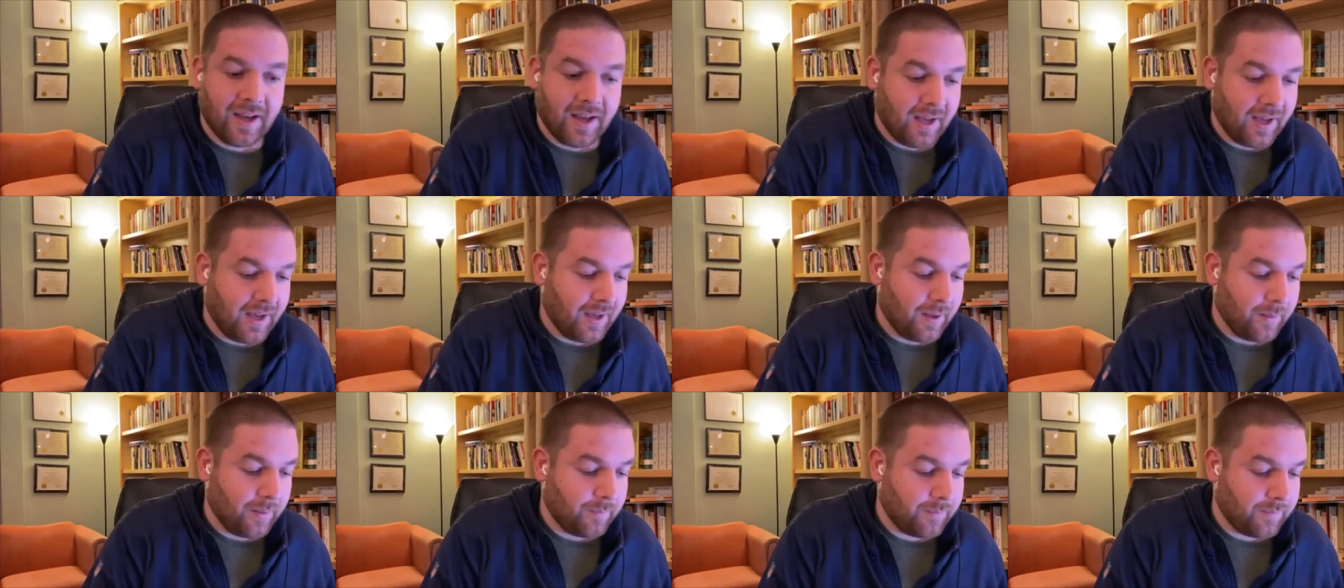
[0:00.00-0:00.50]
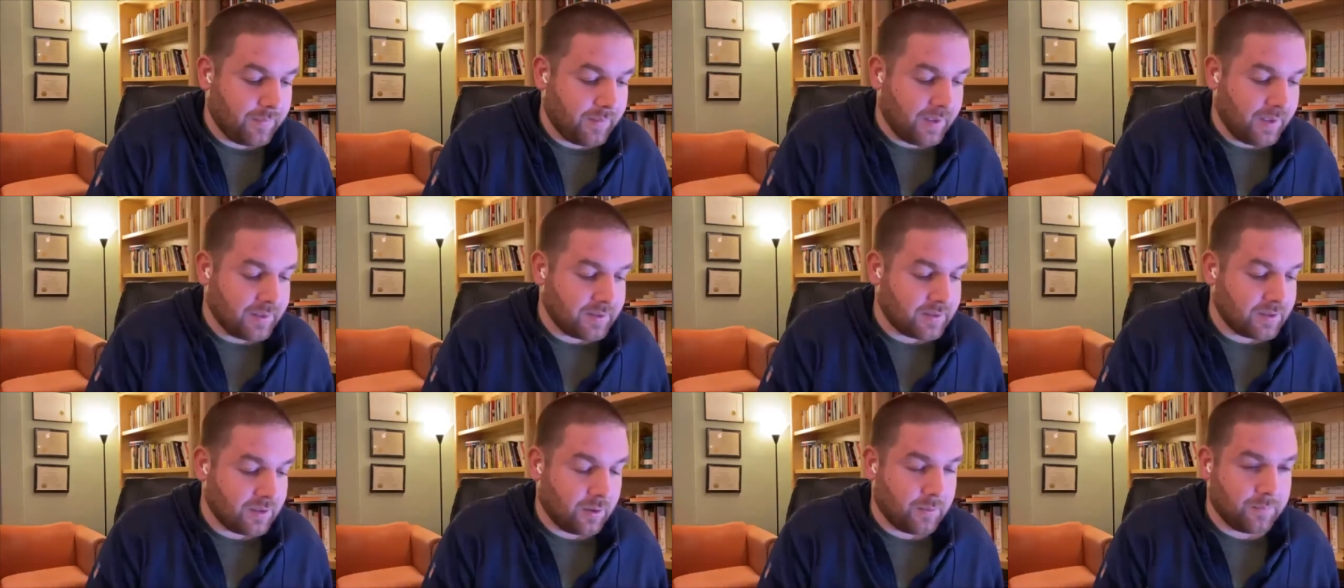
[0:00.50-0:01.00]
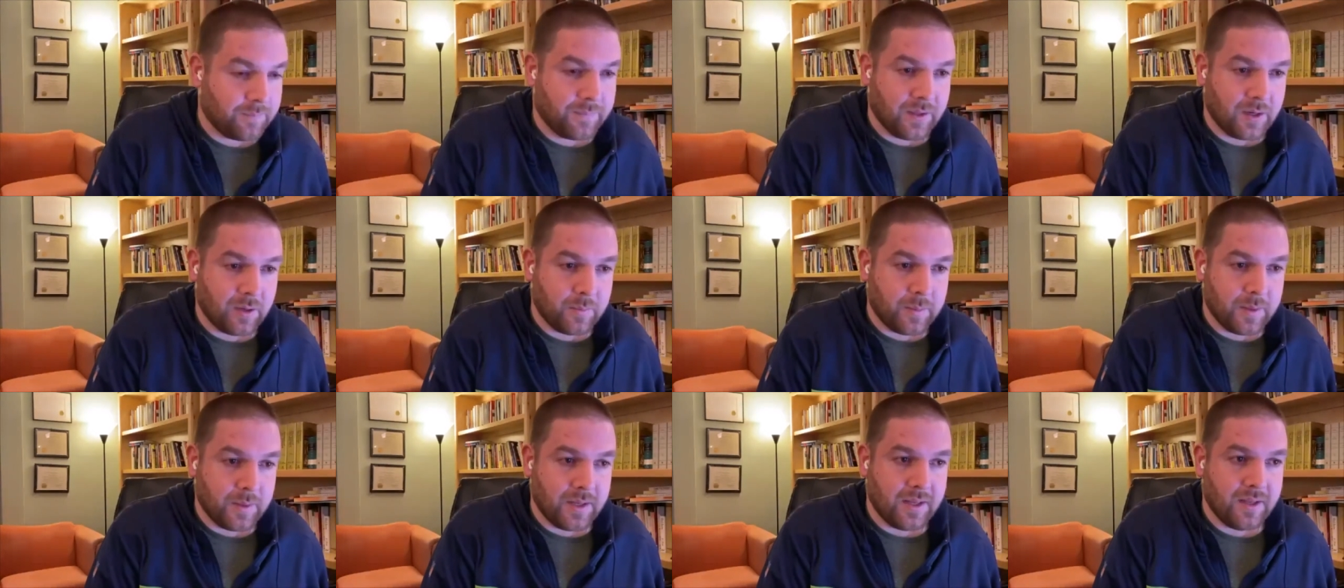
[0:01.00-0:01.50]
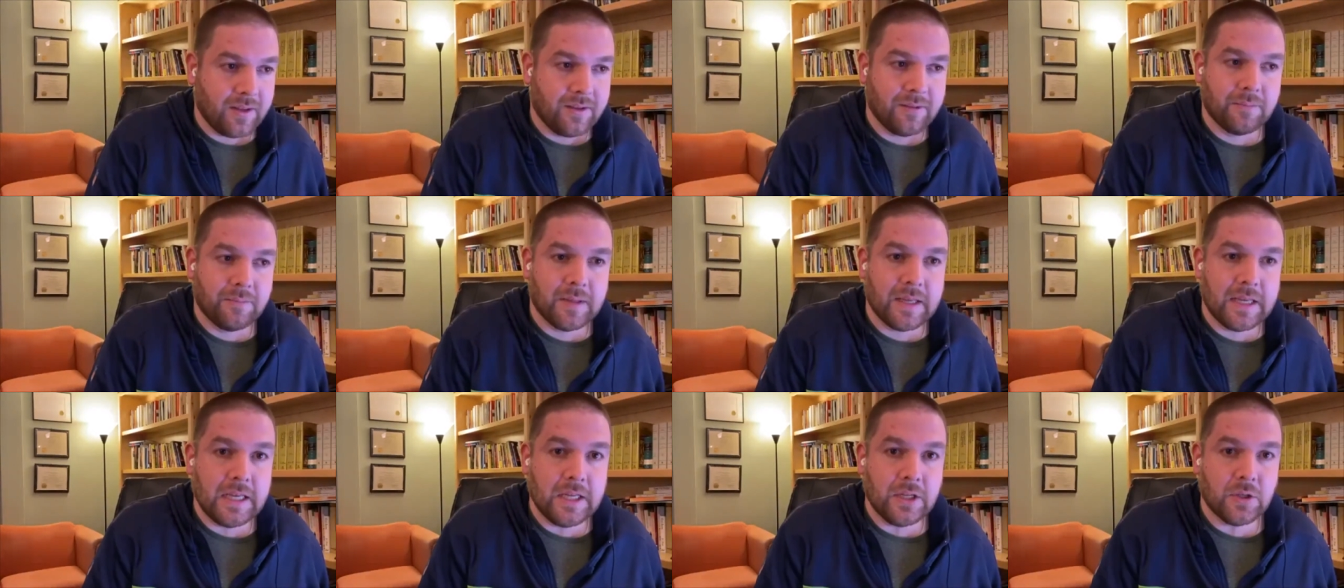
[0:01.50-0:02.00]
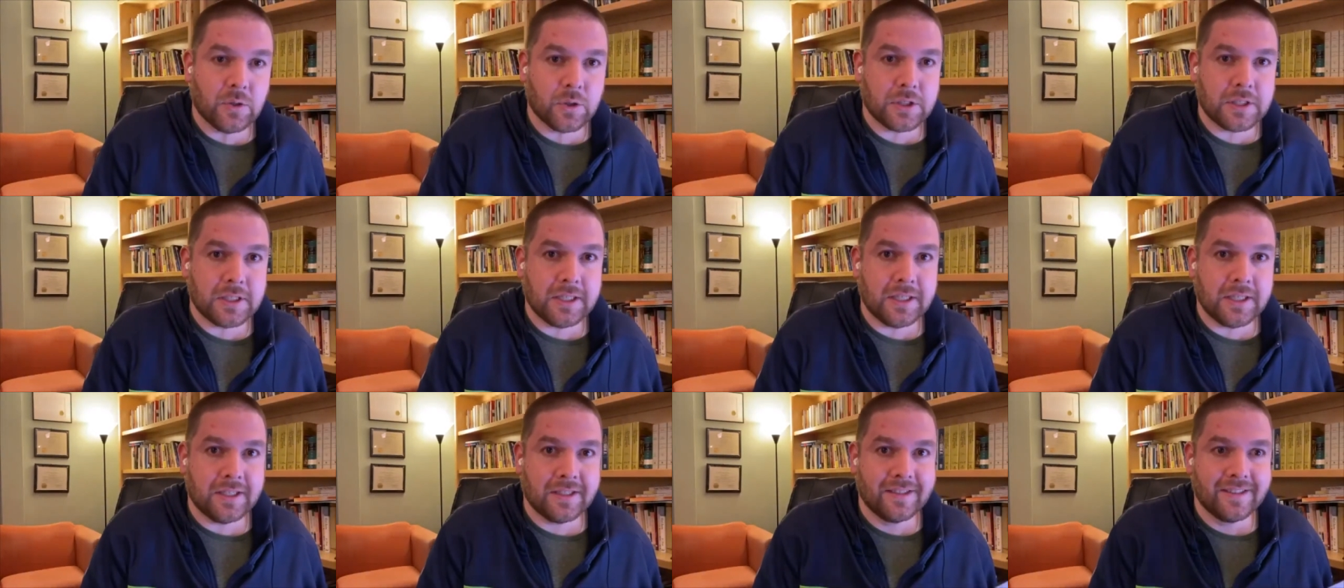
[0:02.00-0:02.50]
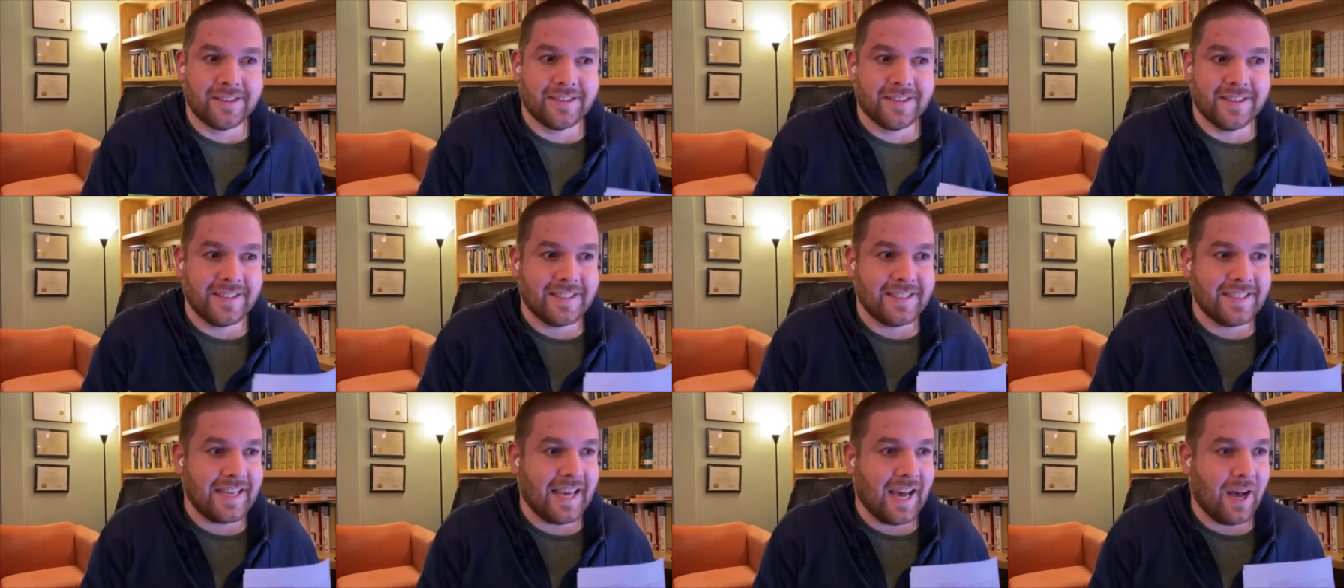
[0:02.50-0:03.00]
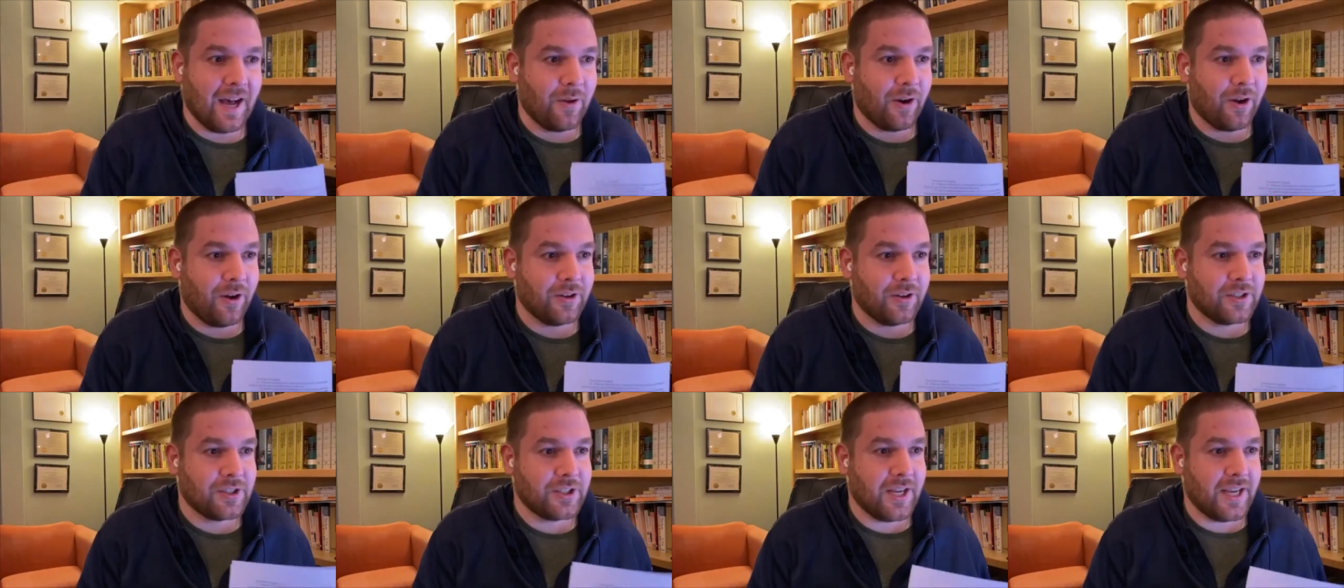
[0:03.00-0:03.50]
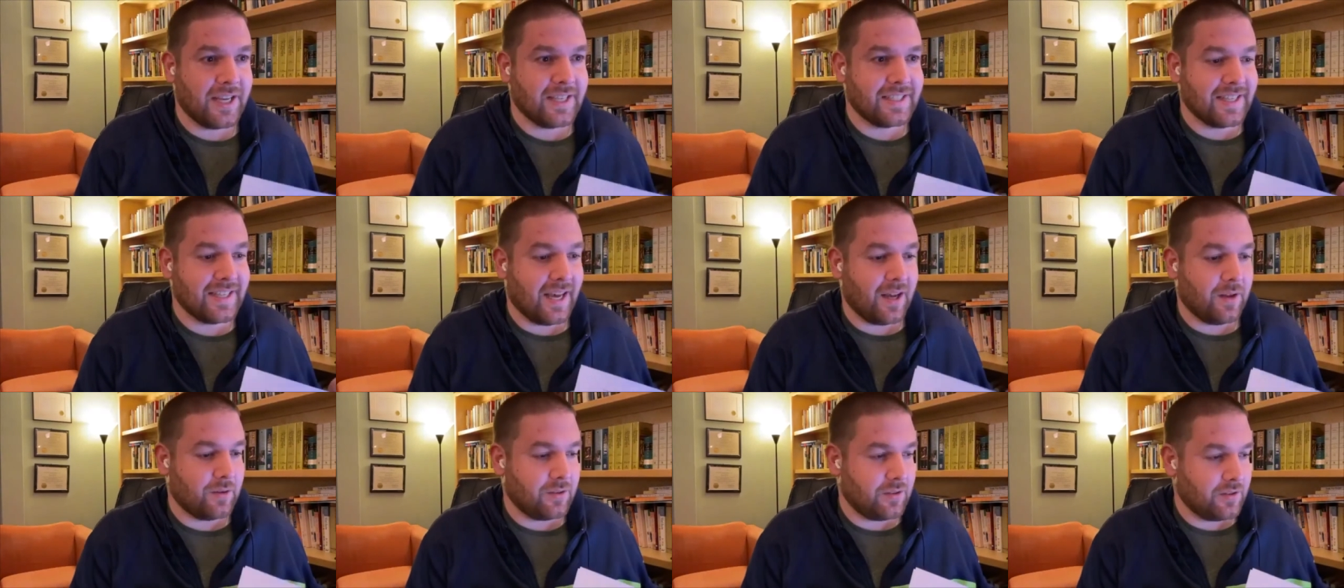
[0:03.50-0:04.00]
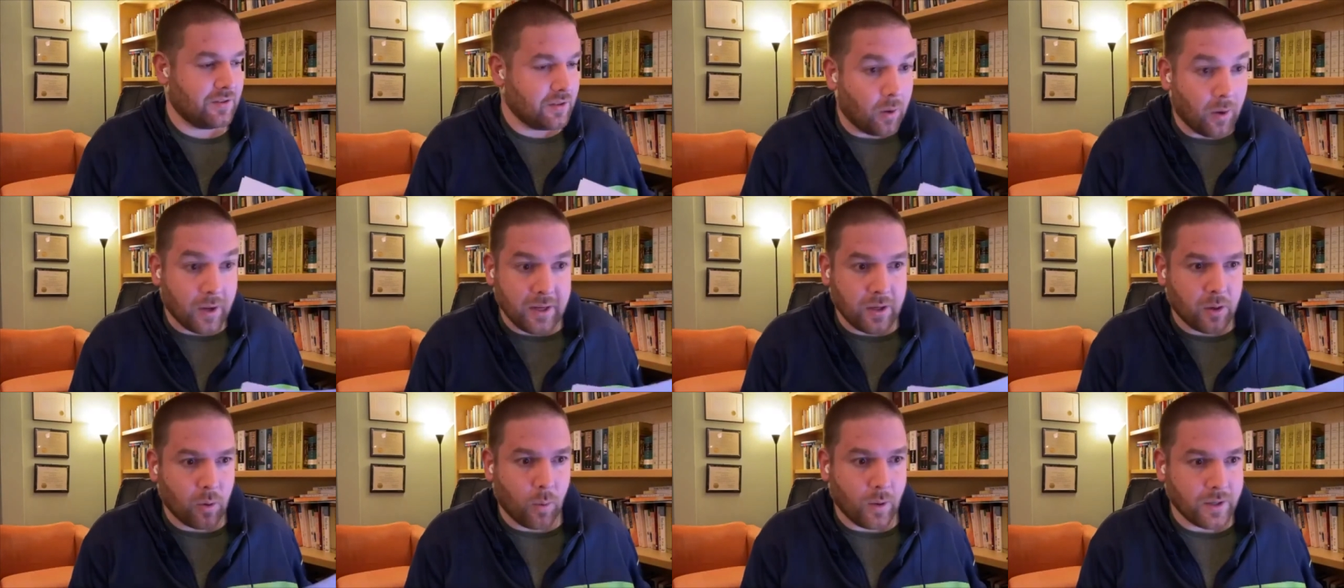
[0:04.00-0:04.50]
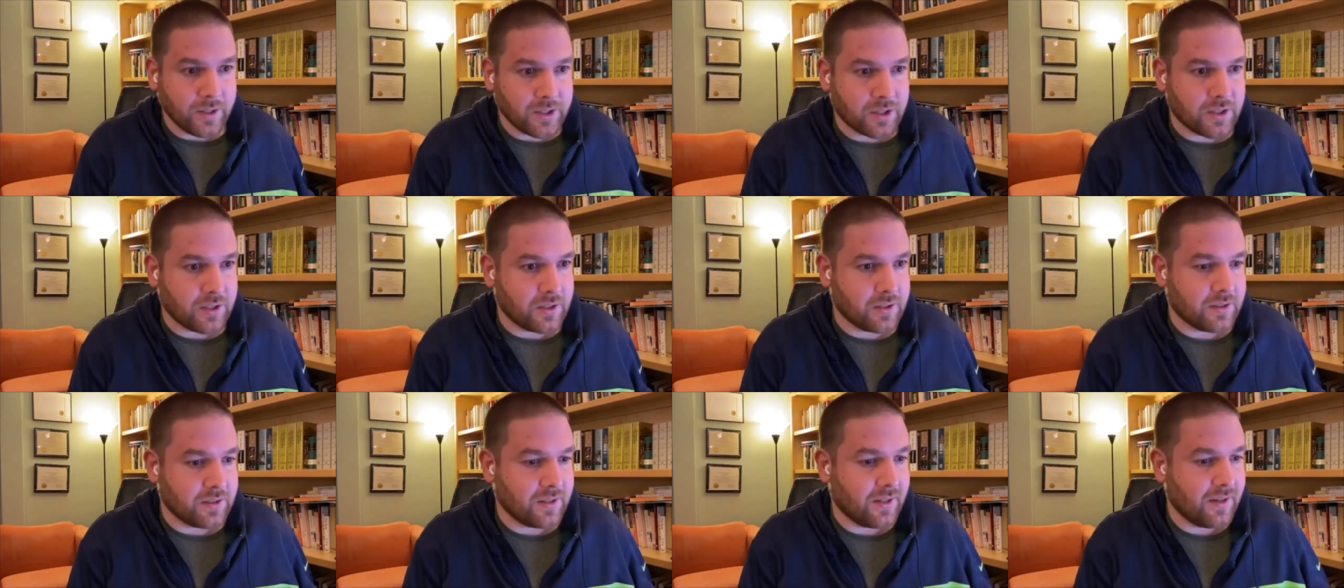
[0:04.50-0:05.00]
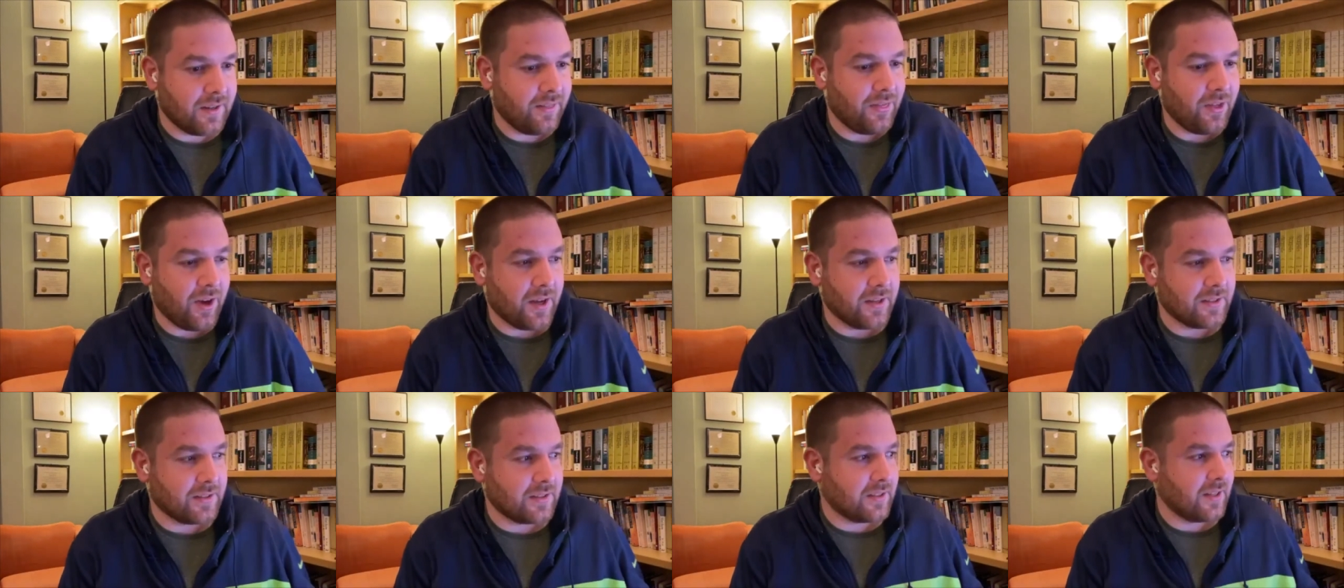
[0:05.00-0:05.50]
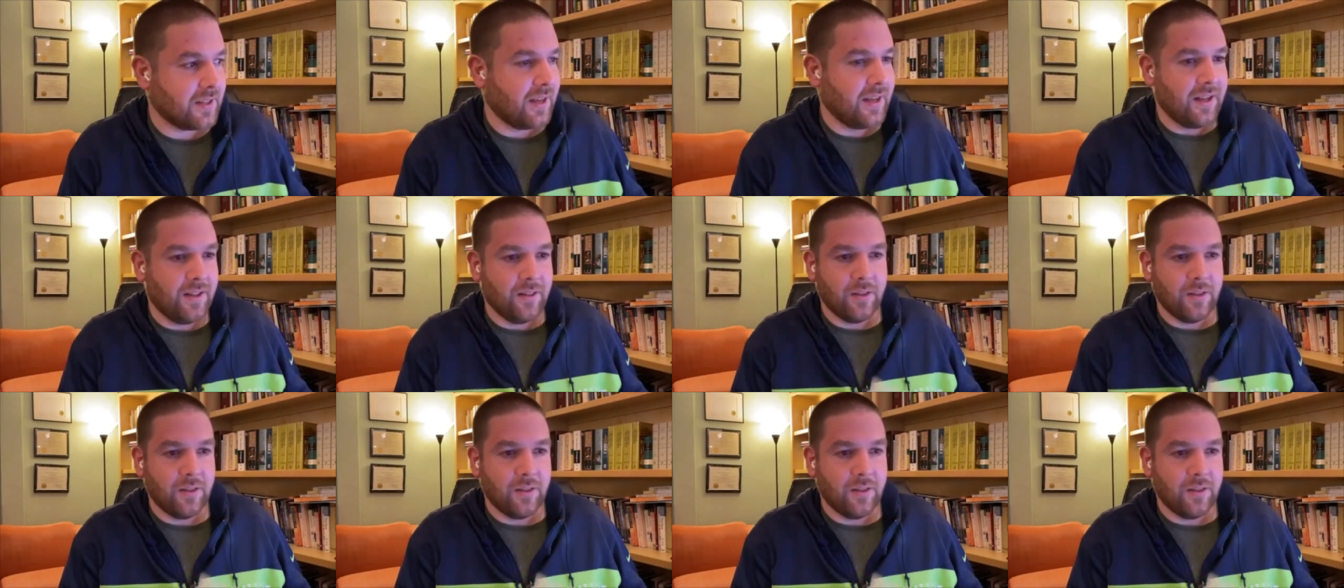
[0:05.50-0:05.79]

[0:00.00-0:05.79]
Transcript: Um, and so it'll be interesting to see how it all shakes out. So, any questions, any thoughts?